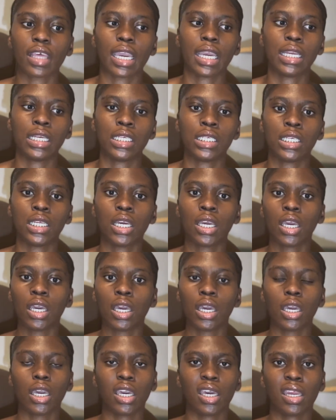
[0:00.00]
and
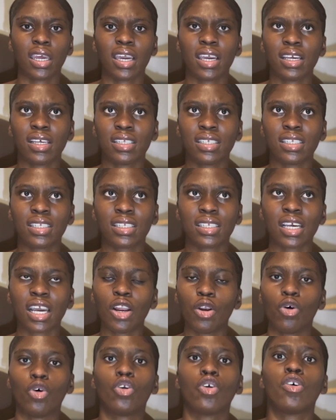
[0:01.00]
it has a
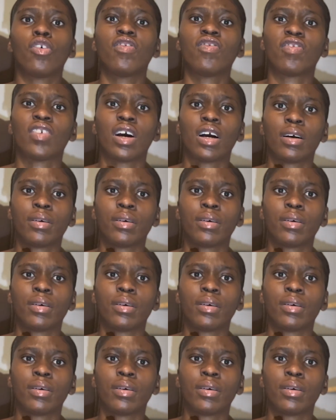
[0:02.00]
lot of